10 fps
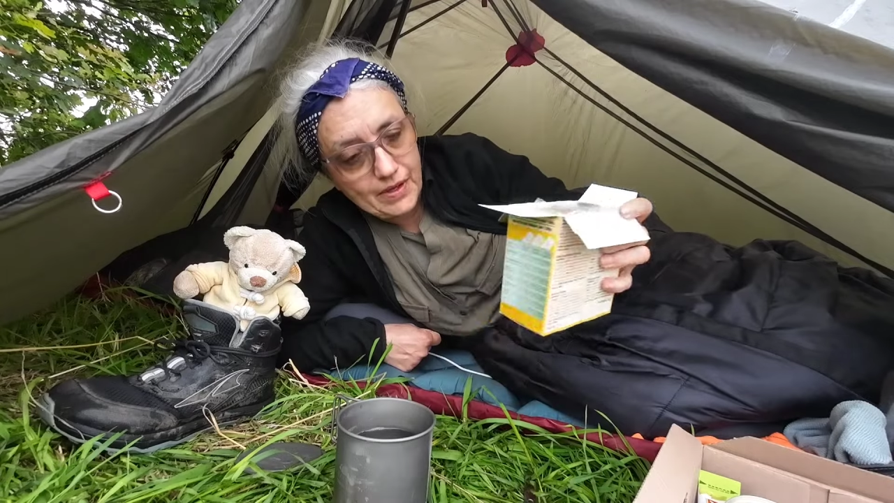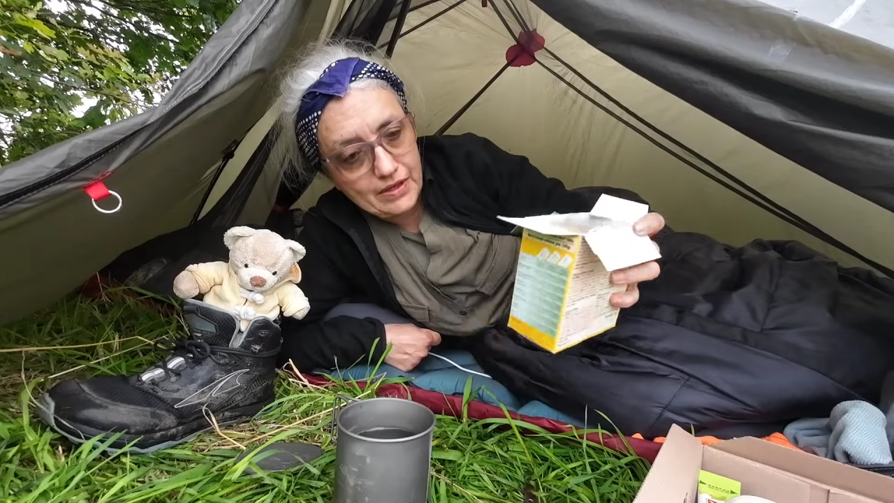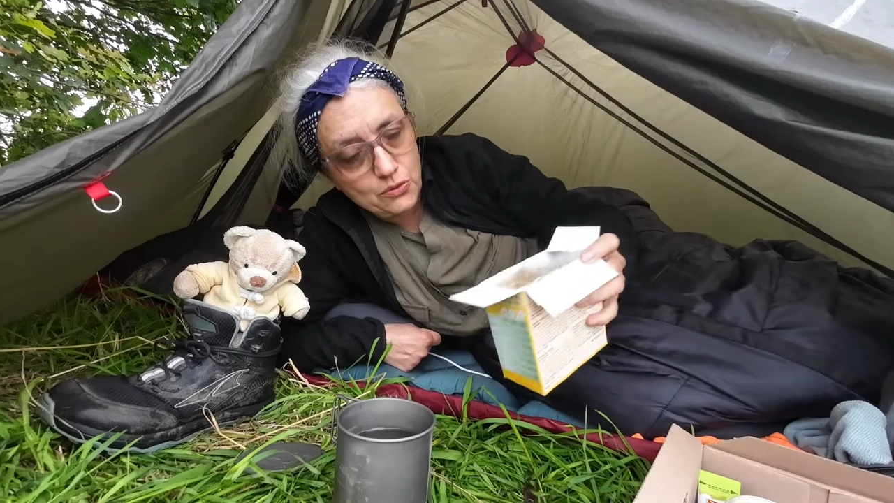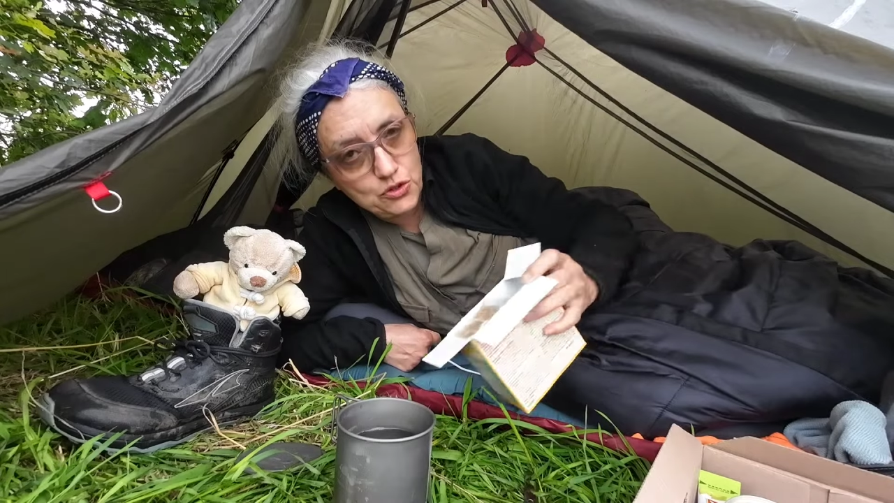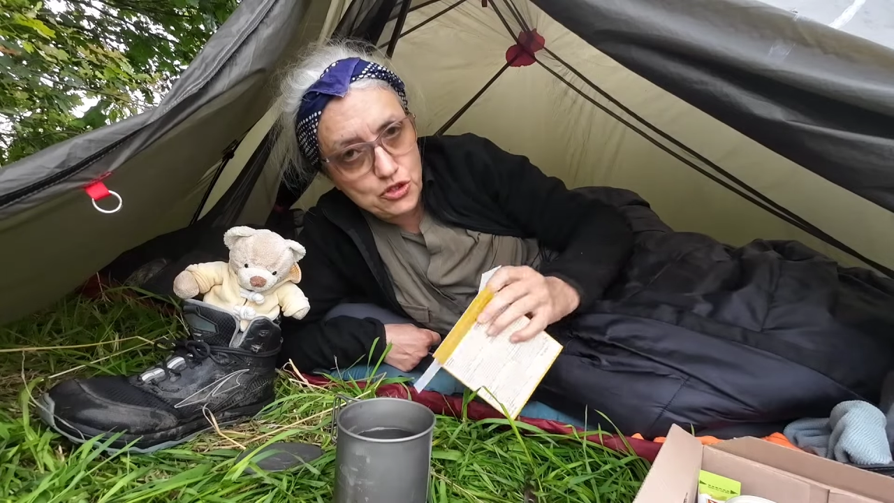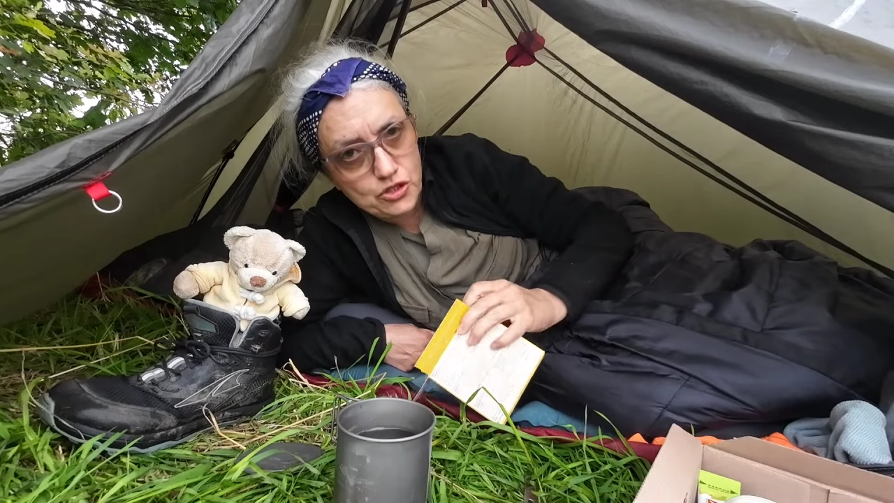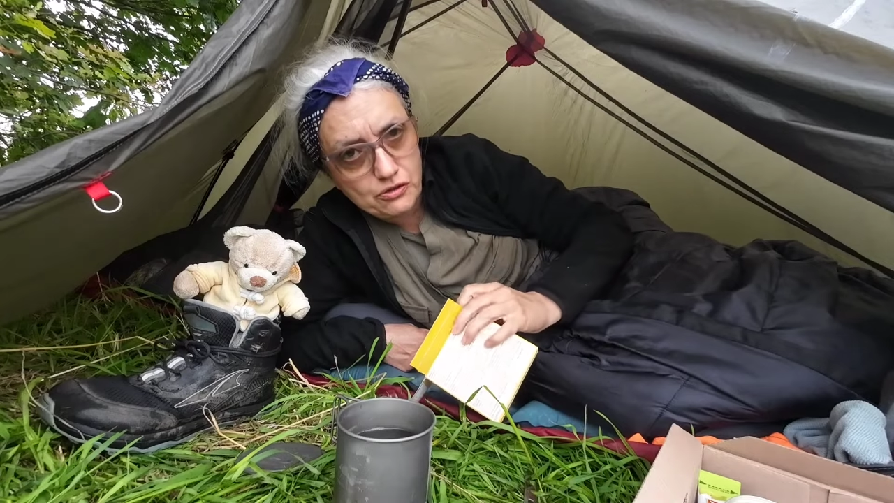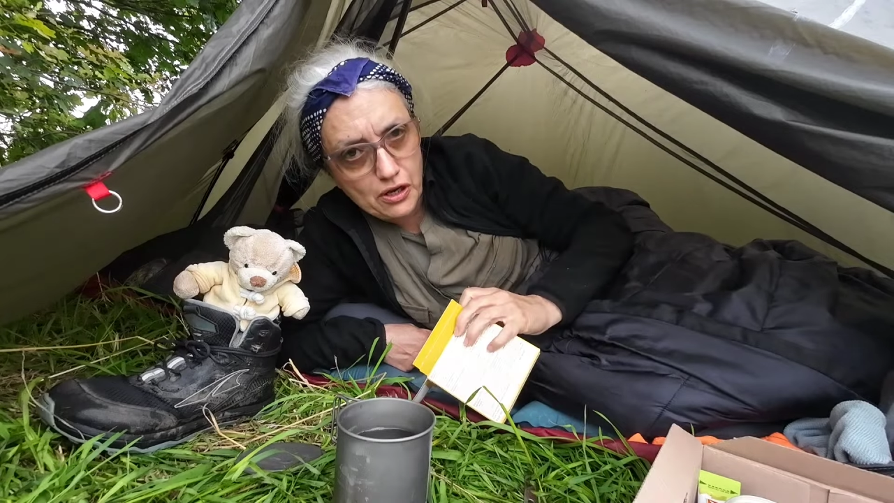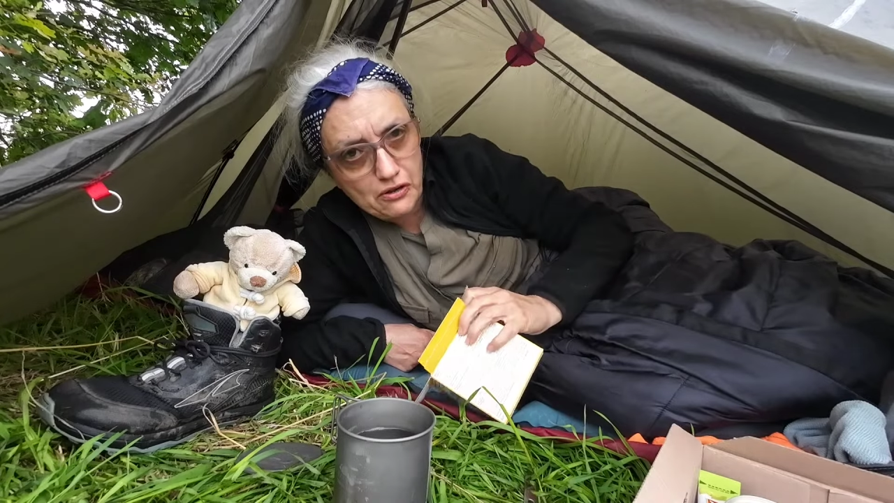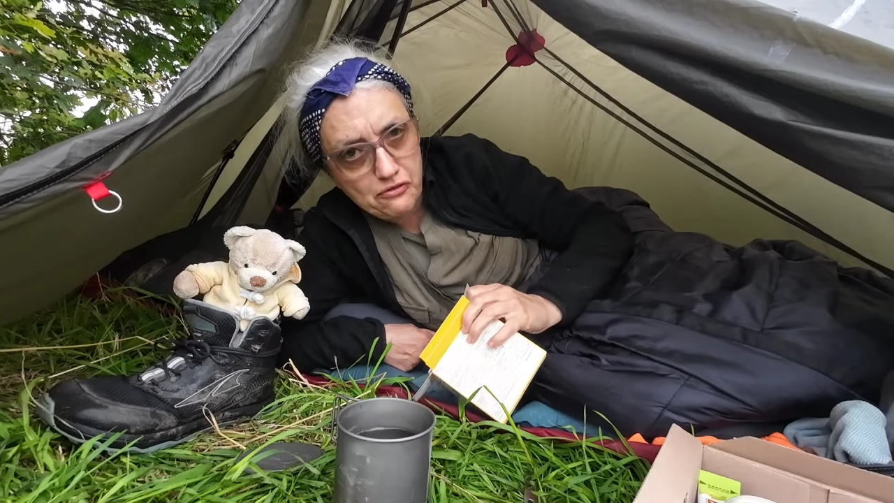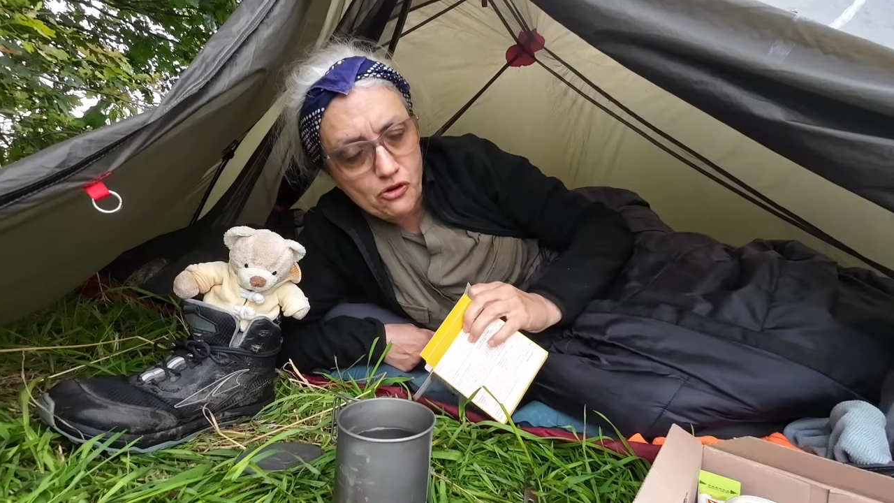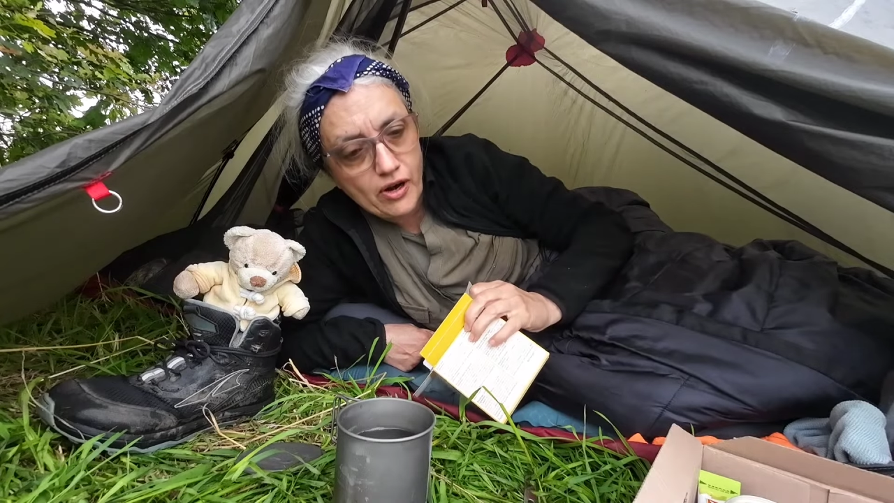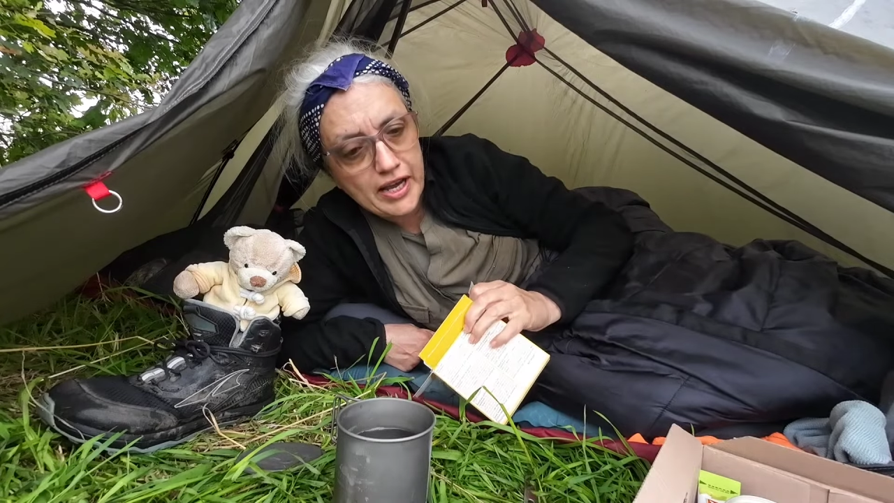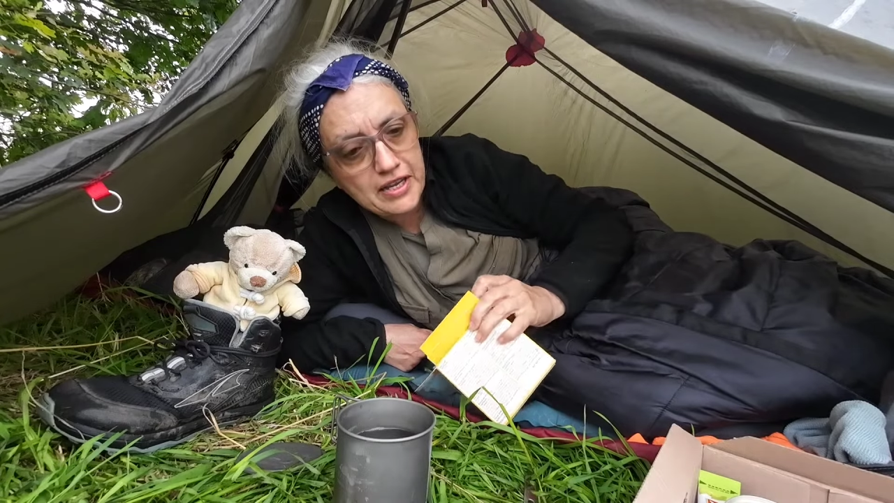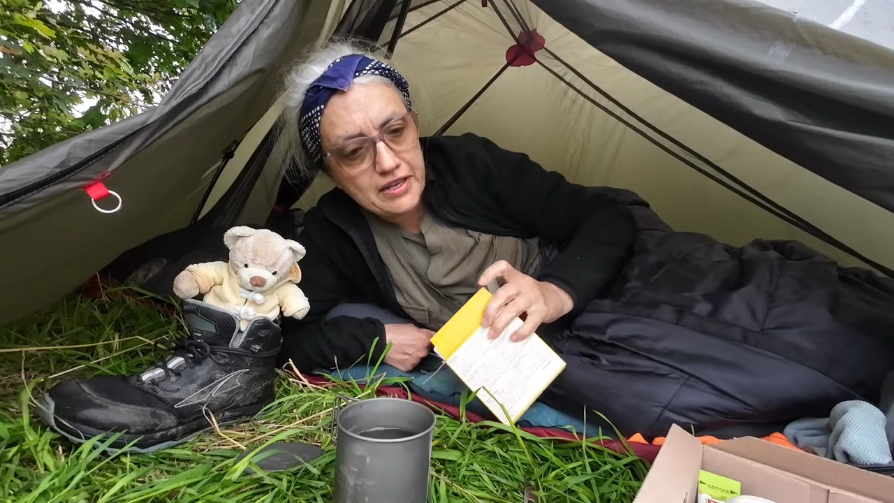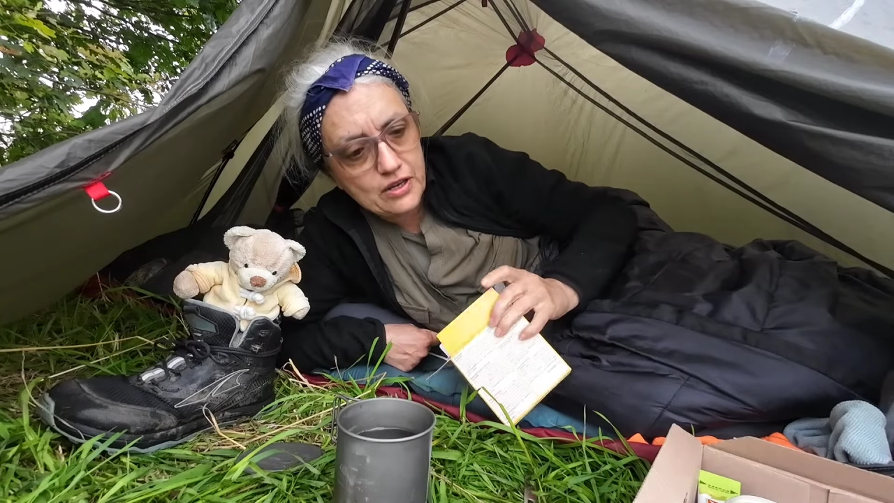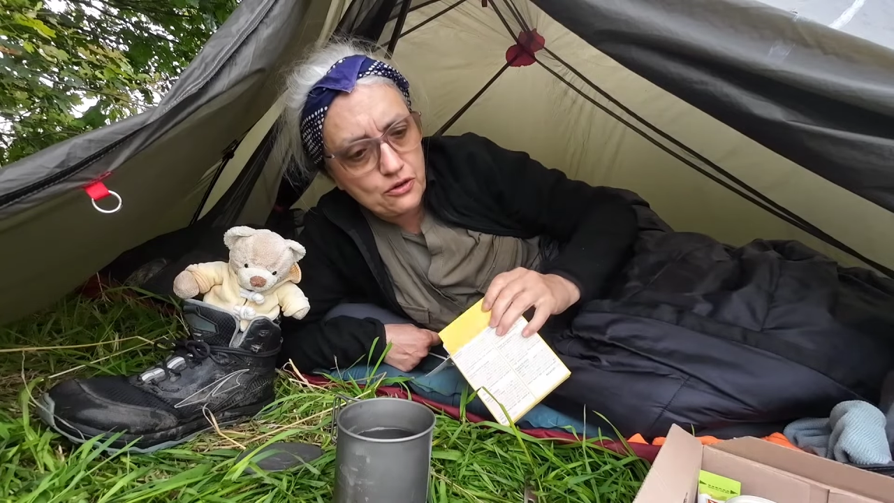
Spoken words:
There was a variety